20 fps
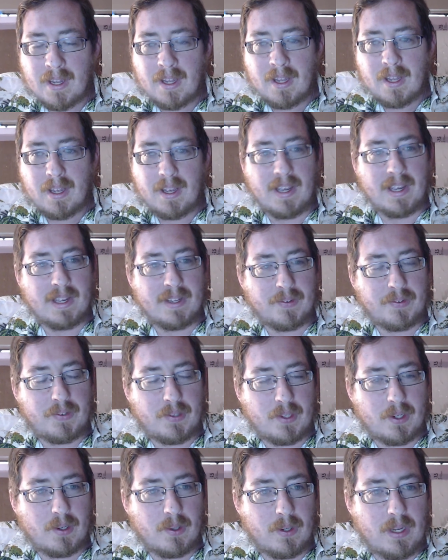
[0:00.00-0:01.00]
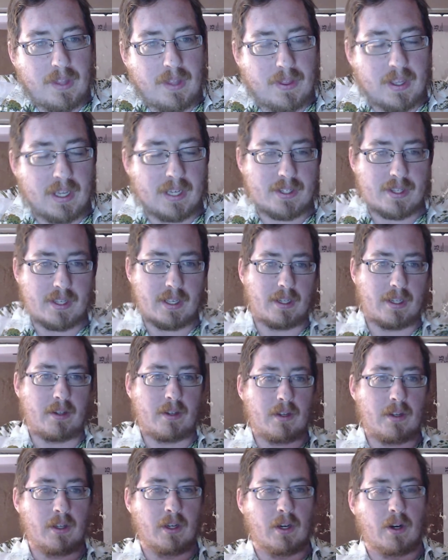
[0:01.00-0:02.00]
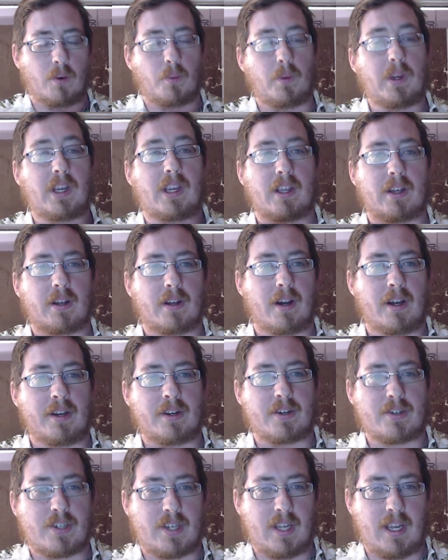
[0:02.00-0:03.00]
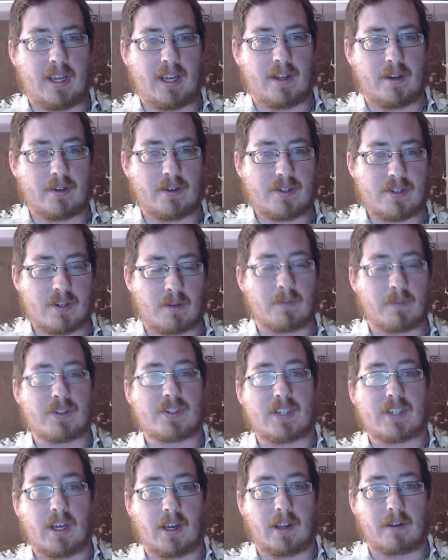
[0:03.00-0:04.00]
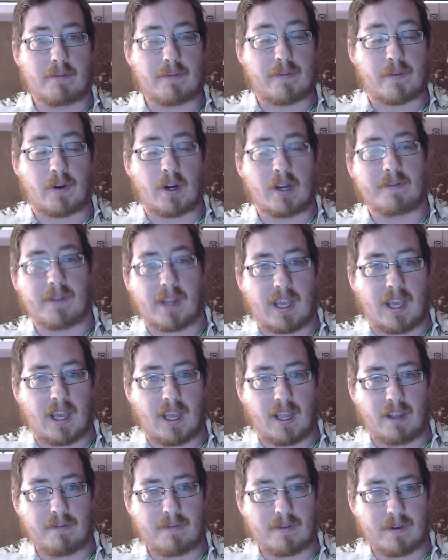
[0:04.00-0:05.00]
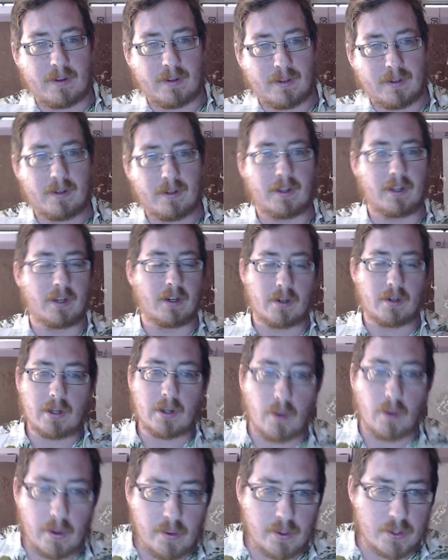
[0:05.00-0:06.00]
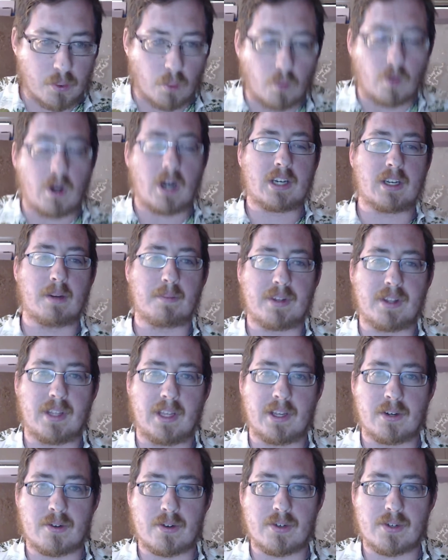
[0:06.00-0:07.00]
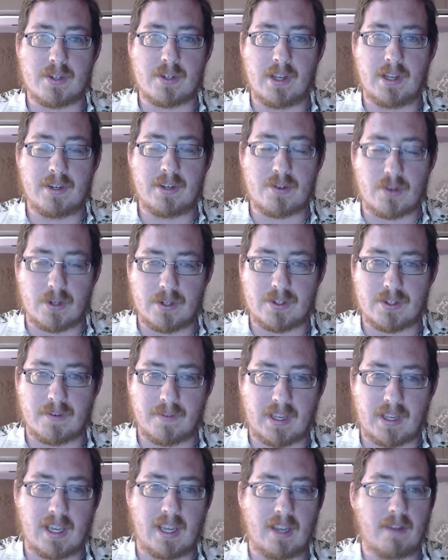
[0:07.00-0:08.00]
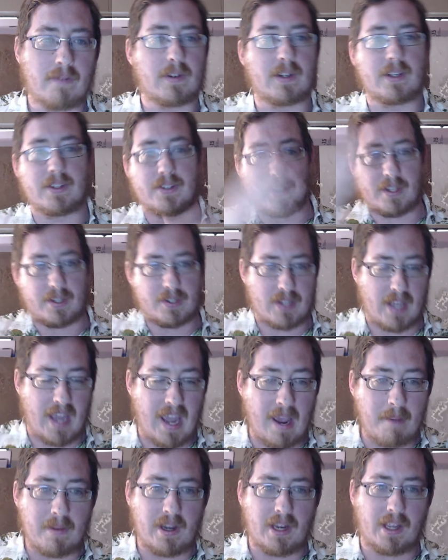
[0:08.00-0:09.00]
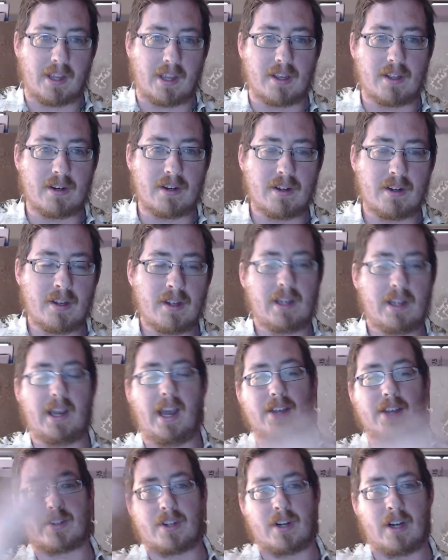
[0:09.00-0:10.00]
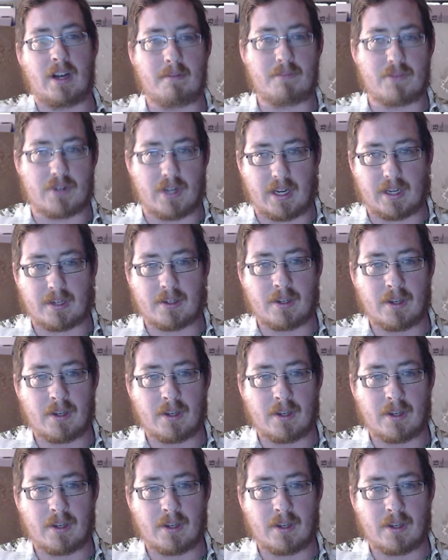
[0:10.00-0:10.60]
And so he thinks that, we can understand someone standing in front of a cave, who has walked up to the entrance of a cave and is examining it as an object,